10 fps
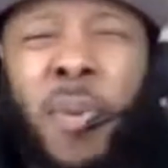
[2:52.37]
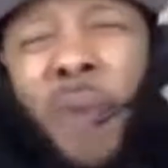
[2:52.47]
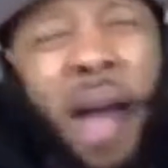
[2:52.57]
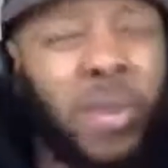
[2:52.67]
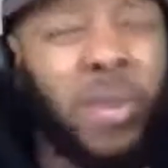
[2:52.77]

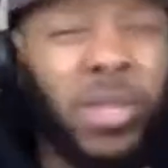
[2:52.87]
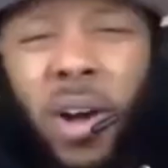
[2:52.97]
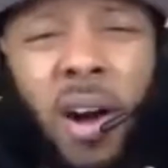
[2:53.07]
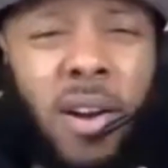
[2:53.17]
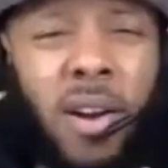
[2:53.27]
But why would
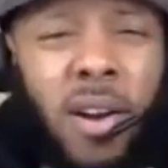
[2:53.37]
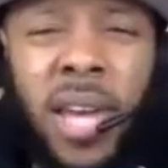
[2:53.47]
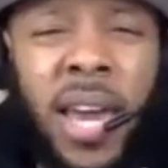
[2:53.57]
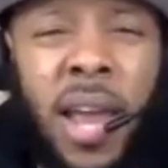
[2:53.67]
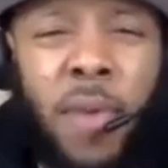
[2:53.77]
you call
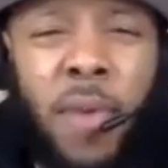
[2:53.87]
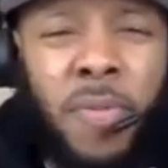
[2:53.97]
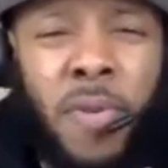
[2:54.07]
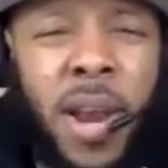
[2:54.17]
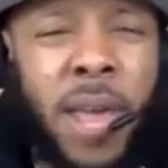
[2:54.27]
Earl out at
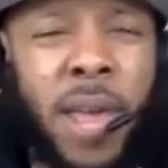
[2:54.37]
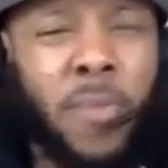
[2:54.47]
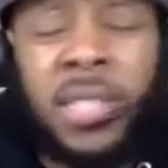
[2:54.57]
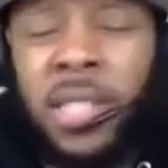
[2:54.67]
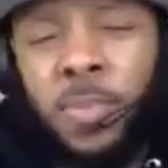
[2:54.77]
140?
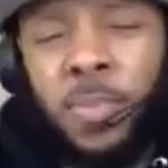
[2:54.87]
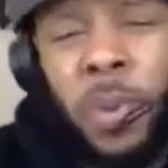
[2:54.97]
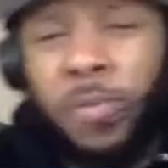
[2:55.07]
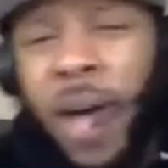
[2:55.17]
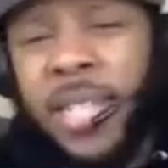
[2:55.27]
Why is he
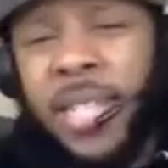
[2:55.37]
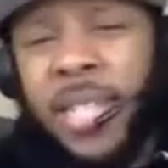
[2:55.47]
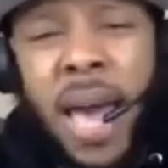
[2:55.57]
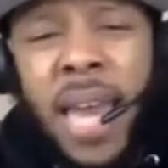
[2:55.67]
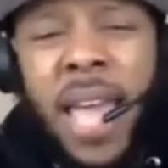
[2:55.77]
supposed to fight
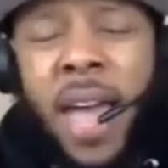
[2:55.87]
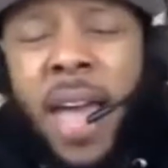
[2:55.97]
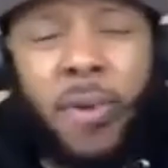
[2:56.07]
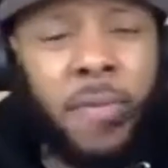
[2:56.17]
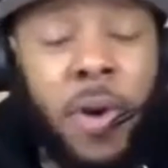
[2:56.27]
somebody
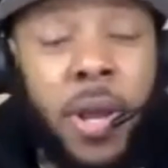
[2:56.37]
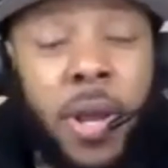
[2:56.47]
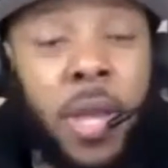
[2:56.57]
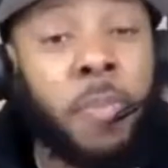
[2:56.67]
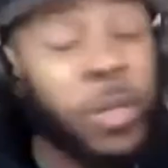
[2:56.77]
at
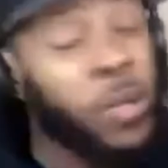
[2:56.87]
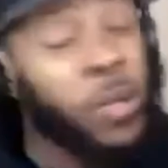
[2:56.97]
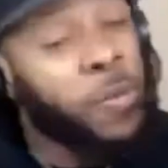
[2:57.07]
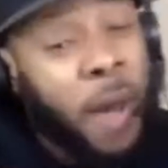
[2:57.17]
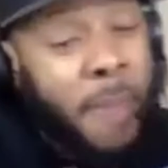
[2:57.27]
140? But
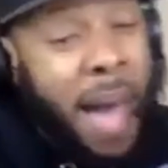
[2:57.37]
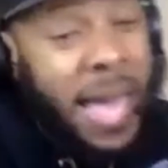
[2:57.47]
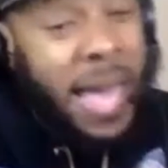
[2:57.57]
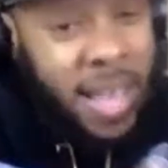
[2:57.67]
you fought Mikey